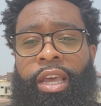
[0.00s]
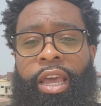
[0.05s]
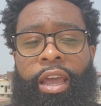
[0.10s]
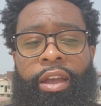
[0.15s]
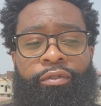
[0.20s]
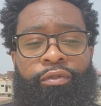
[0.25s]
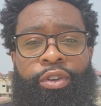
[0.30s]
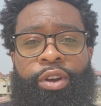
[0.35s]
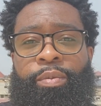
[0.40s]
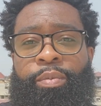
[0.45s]

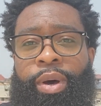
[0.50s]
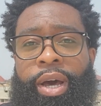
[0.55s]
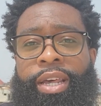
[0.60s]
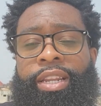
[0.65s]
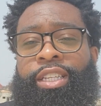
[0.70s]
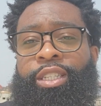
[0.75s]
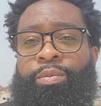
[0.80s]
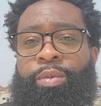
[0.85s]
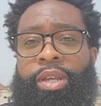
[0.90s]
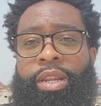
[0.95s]

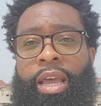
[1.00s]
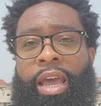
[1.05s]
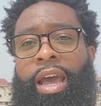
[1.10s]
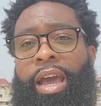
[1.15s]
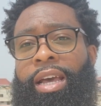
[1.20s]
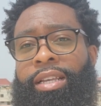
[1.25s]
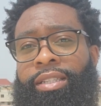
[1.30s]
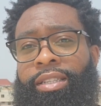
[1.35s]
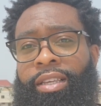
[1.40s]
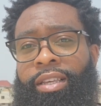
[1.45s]
Everybody's been
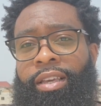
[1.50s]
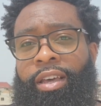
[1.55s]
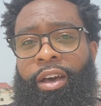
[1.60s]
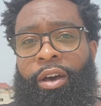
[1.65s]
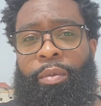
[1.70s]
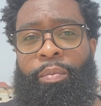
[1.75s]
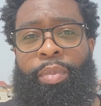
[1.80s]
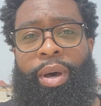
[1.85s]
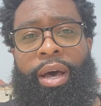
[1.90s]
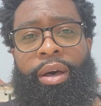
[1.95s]
asking
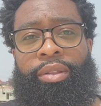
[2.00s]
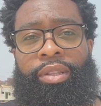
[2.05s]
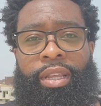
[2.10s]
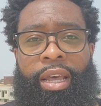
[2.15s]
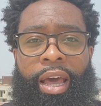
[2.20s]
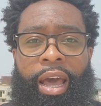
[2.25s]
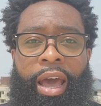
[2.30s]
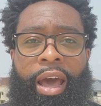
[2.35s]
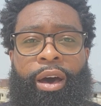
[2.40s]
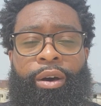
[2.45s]
about the
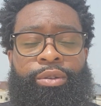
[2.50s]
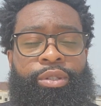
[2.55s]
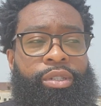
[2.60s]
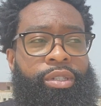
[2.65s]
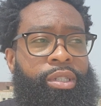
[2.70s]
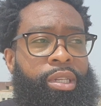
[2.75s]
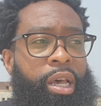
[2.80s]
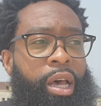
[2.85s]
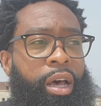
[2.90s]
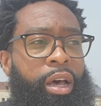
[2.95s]

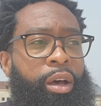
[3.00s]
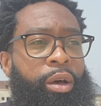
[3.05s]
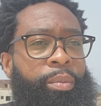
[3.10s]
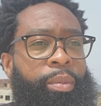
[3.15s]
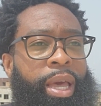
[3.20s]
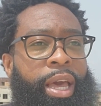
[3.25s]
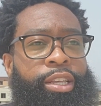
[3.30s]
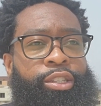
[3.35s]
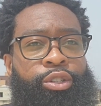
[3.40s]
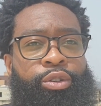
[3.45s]
house.
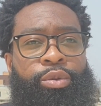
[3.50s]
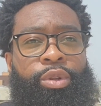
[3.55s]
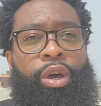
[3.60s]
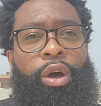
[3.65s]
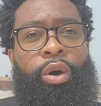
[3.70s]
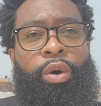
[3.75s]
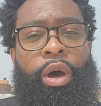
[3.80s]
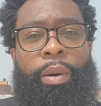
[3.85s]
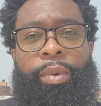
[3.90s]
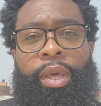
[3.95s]
As you
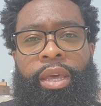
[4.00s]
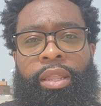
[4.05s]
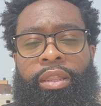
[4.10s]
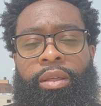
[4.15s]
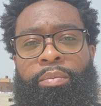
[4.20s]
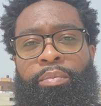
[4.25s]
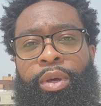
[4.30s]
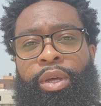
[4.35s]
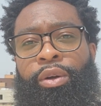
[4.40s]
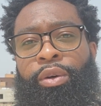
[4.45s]
know, I'm in the
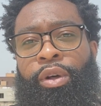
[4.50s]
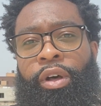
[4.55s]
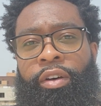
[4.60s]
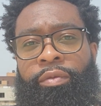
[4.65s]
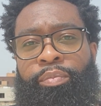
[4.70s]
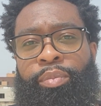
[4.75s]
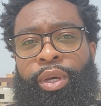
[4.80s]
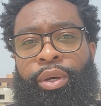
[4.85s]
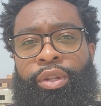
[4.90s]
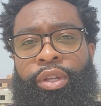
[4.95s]
middle
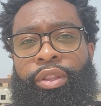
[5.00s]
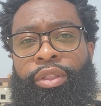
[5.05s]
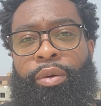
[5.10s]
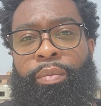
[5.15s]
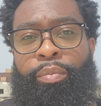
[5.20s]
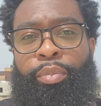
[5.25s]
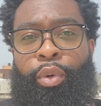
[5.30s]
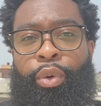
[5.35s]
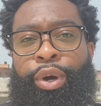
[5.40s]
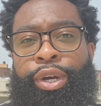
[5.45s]
of building the
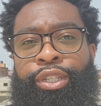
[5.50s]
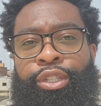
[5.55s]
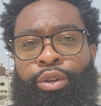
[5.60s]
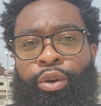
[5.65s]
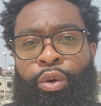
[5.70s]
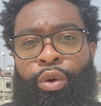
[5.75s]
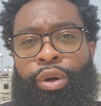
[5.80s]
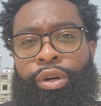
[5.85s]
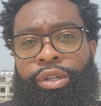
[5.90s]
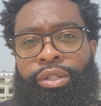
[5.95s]
boys'
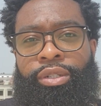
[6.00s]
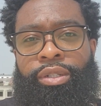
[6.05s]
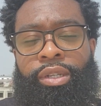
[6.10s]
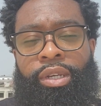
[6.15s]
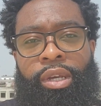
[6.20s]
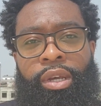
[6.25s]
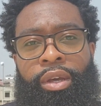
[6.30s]
quarters.